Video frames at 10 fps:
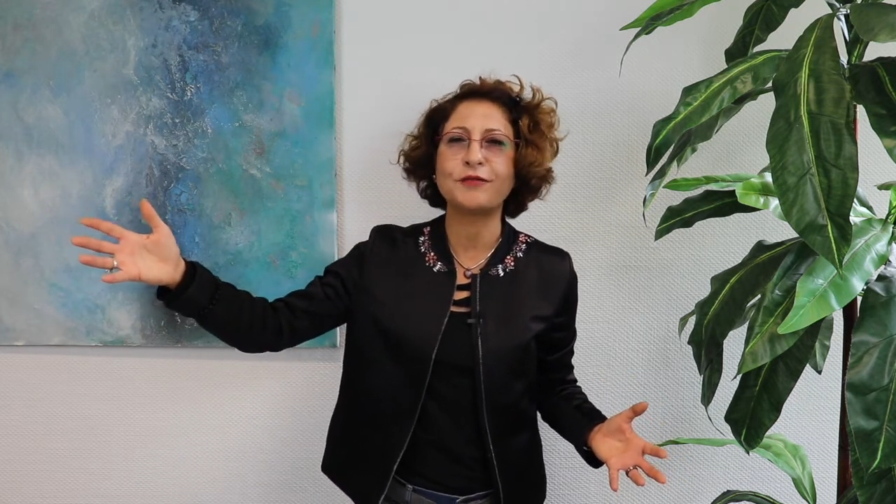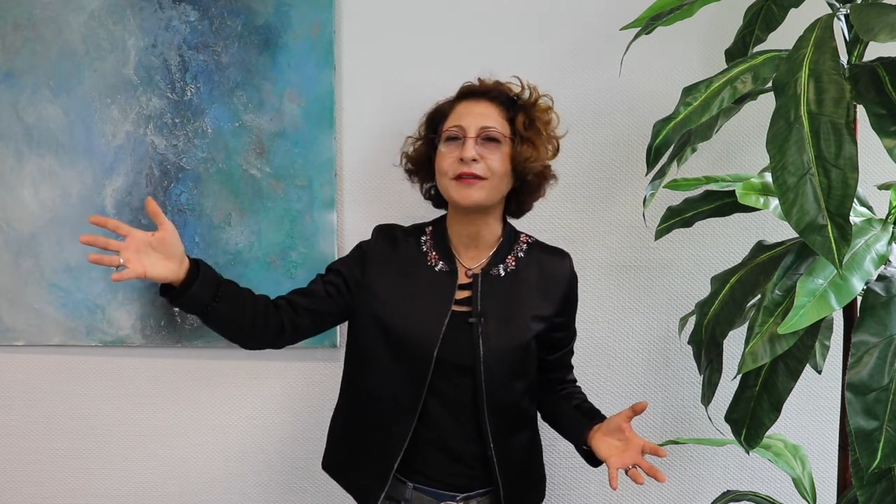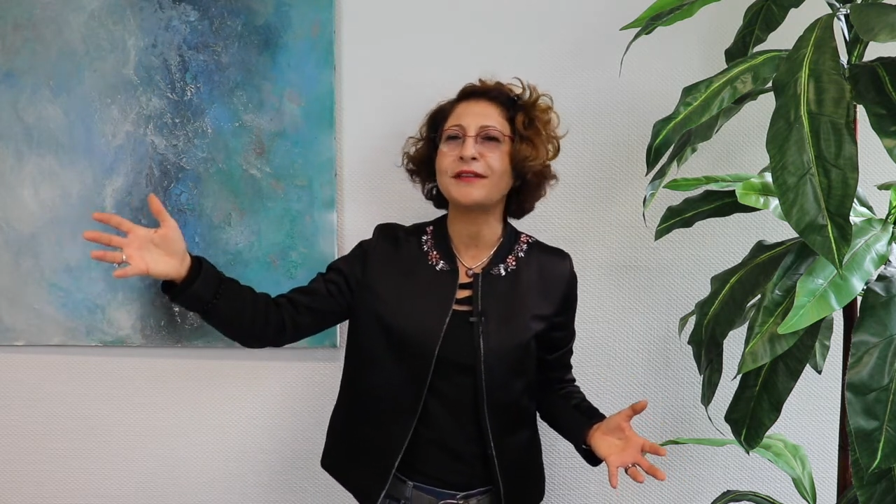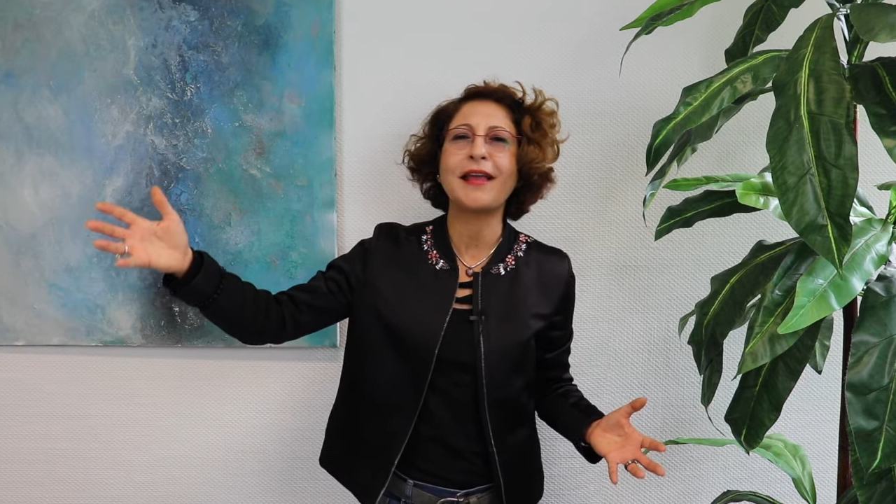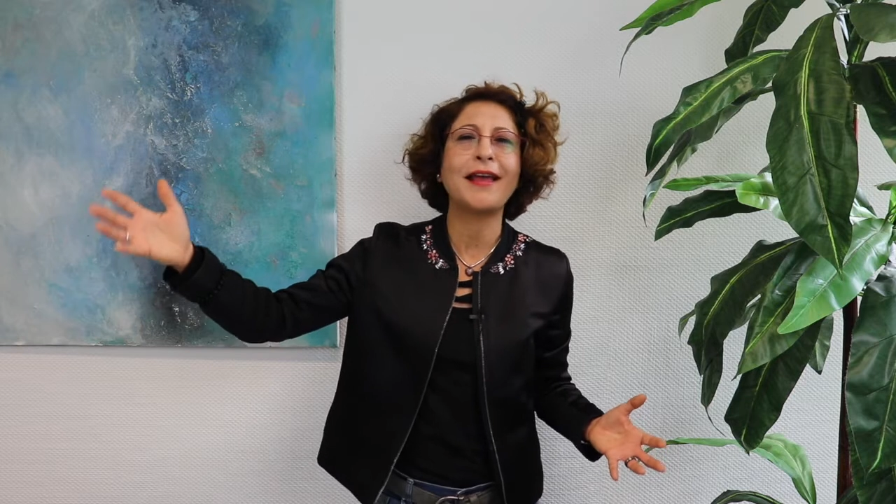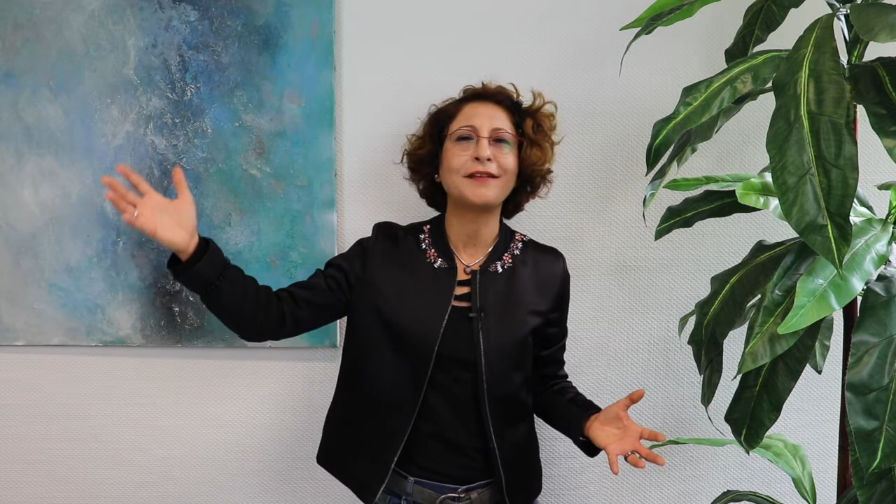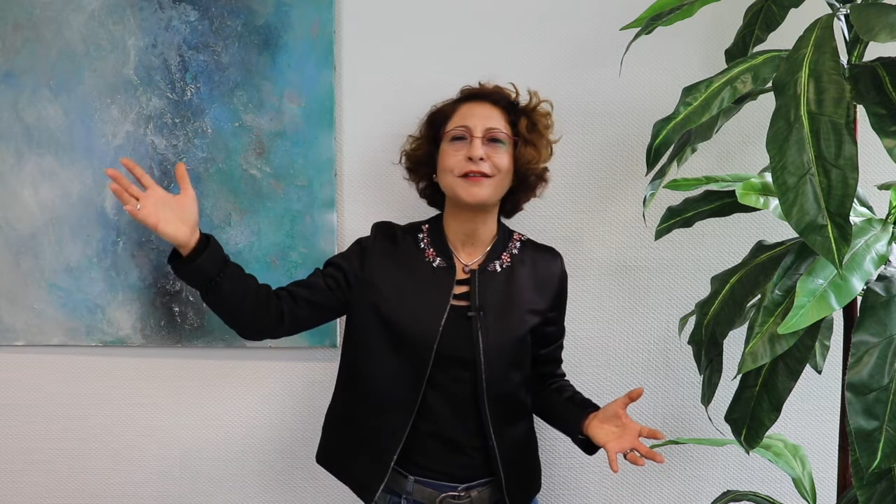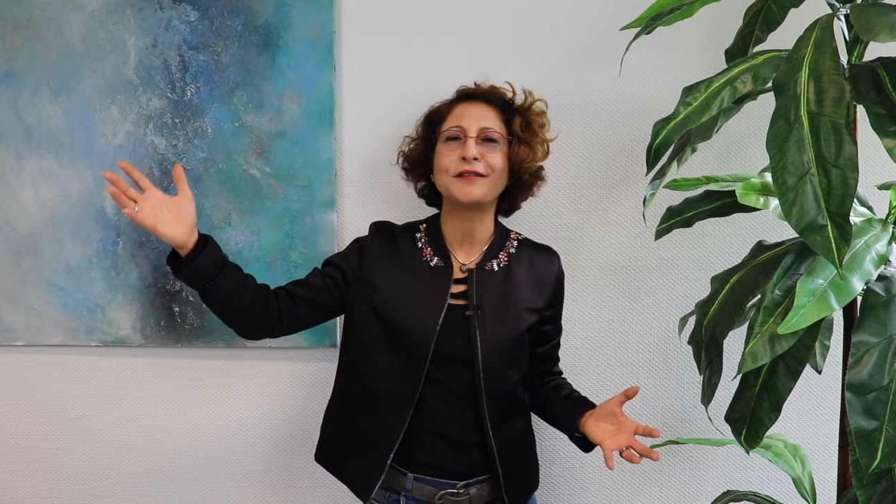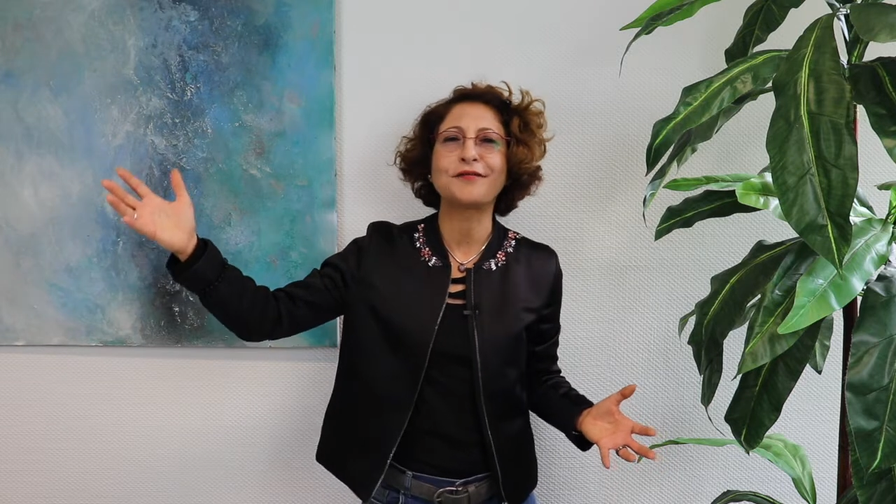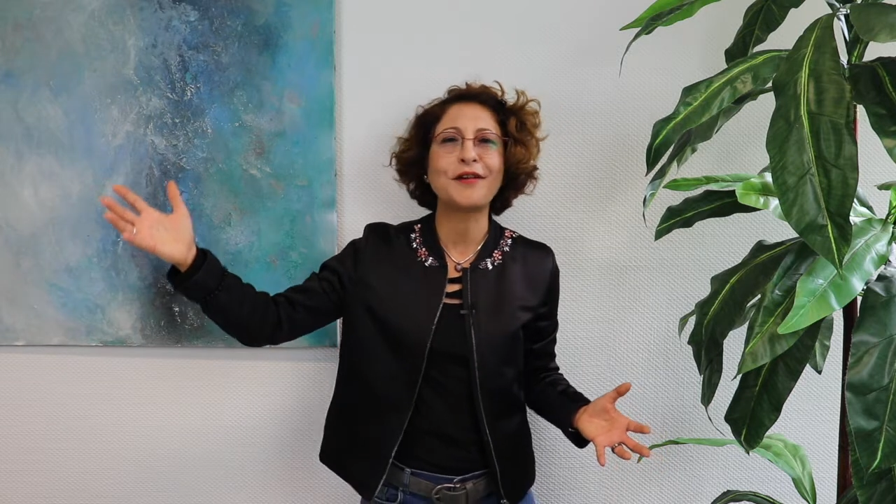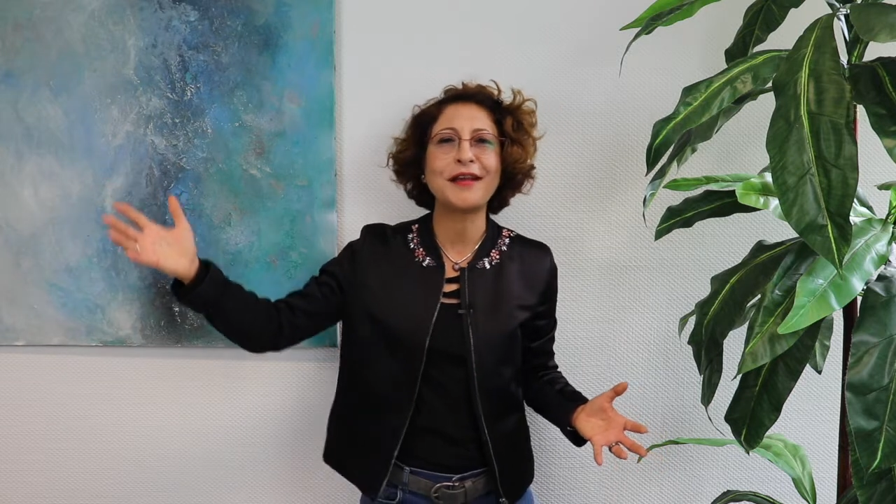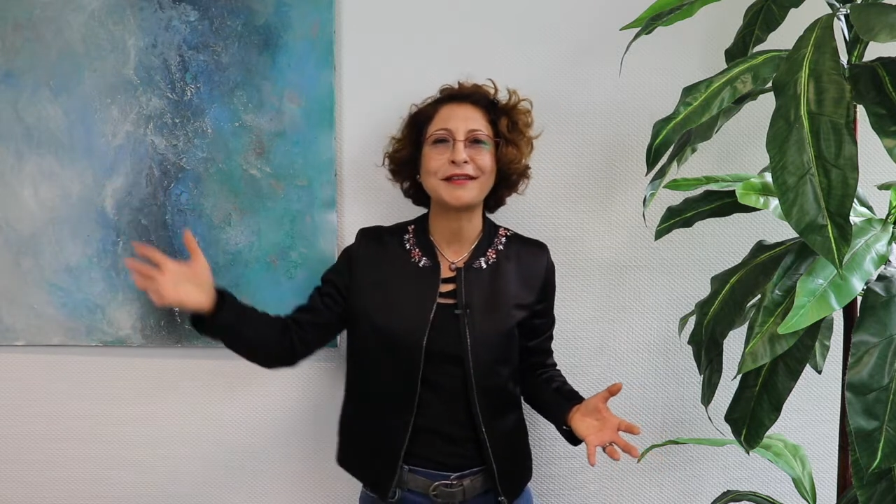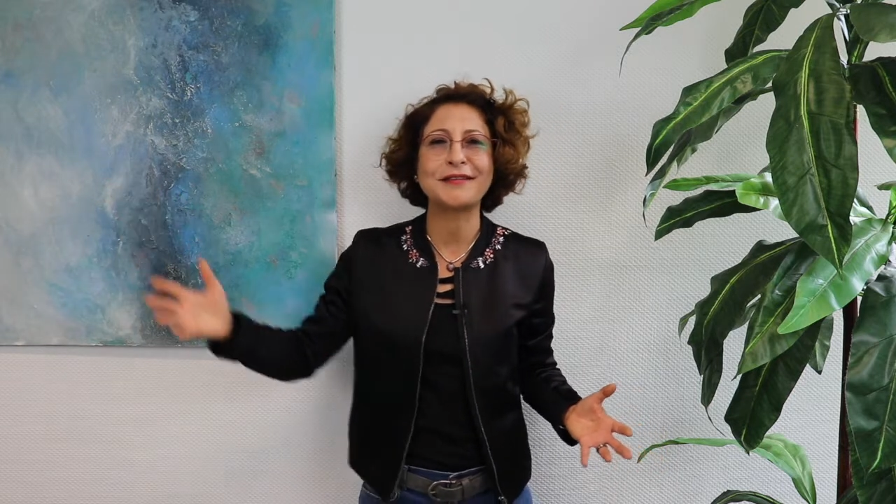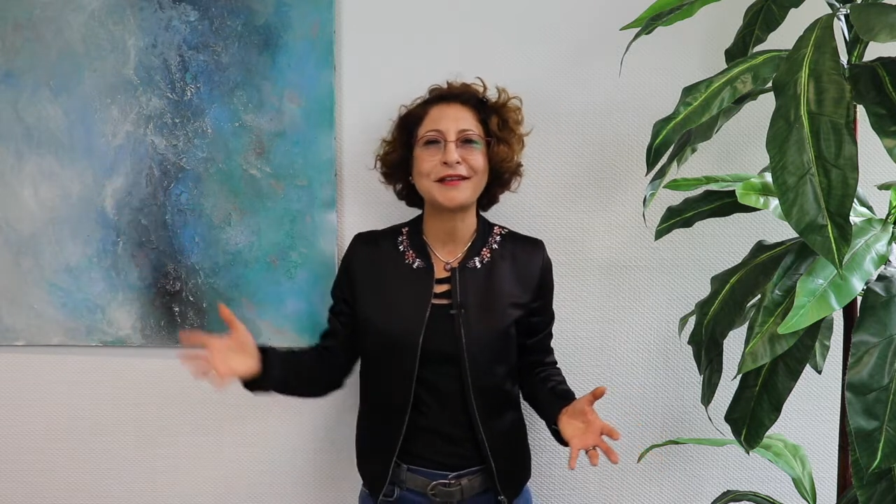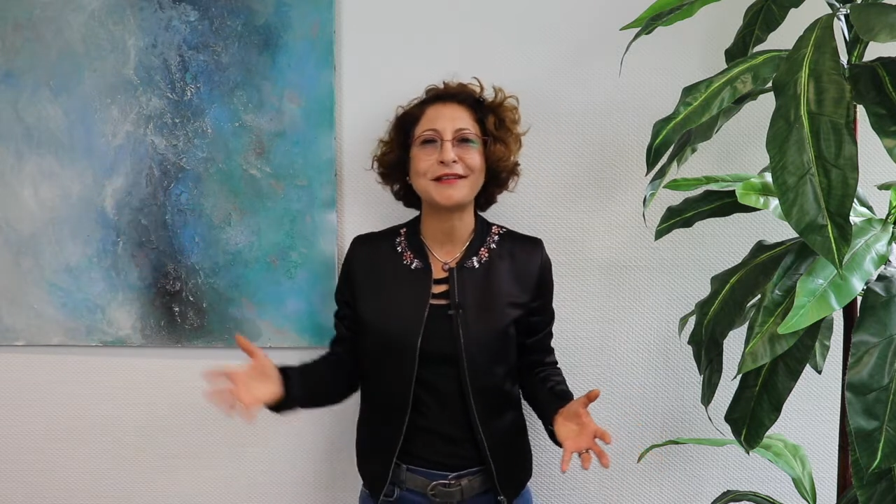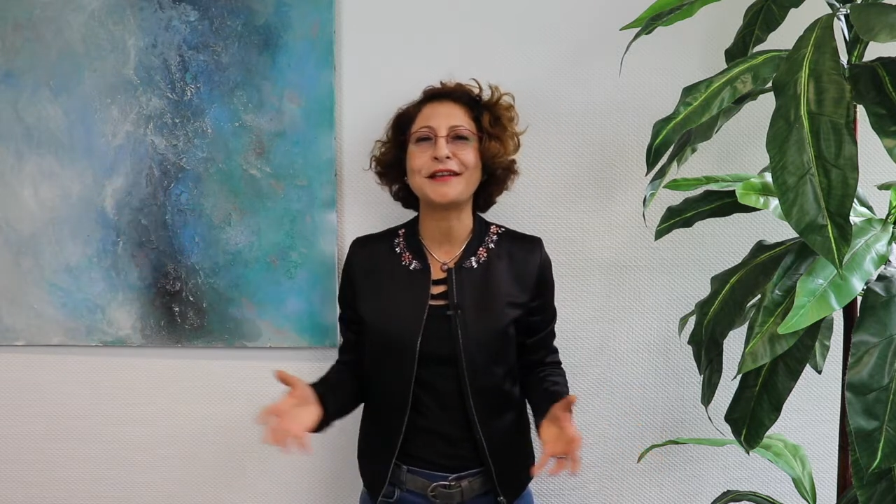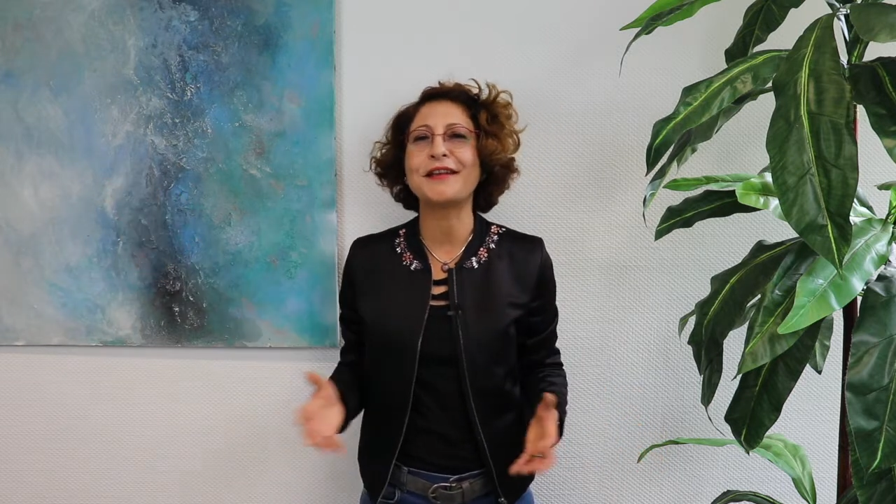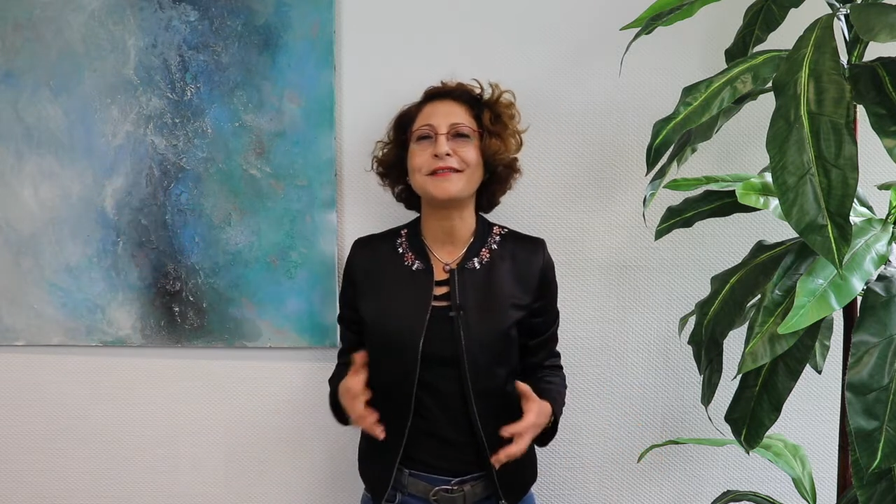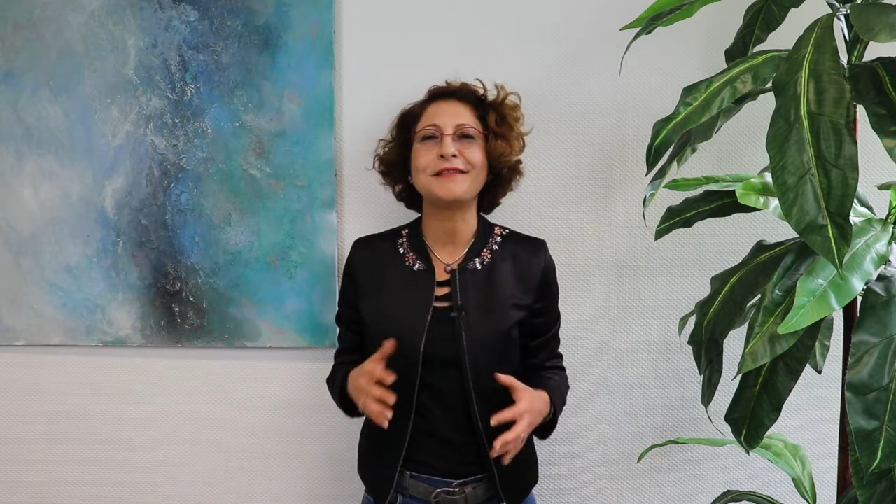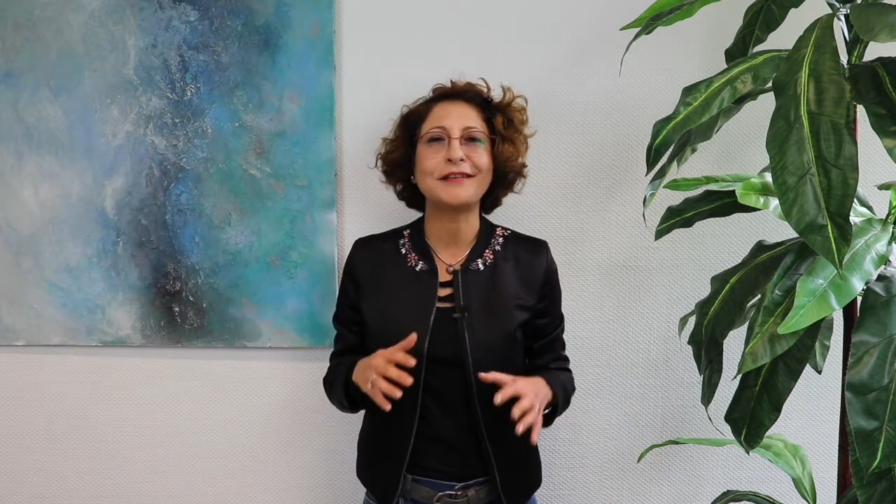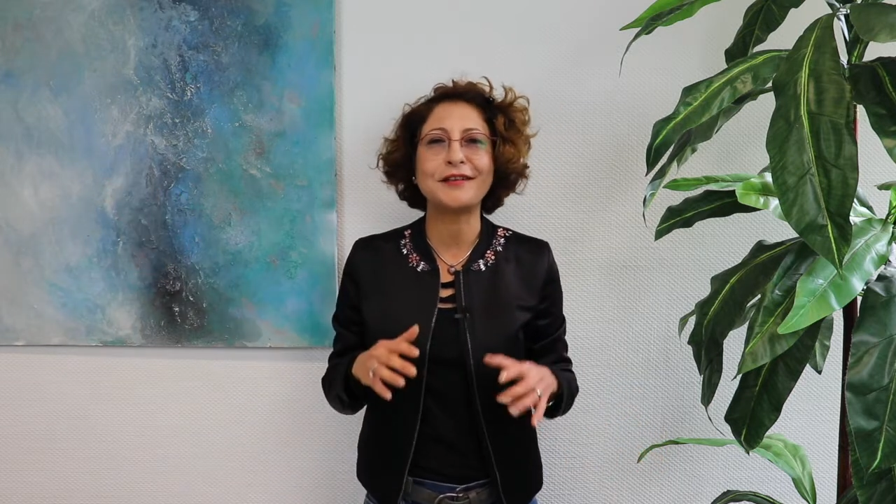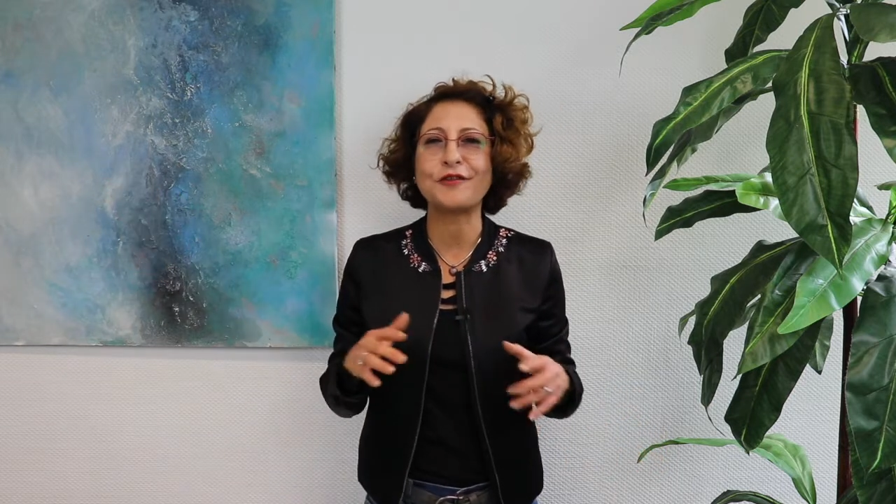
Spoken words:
with Italian friends and then,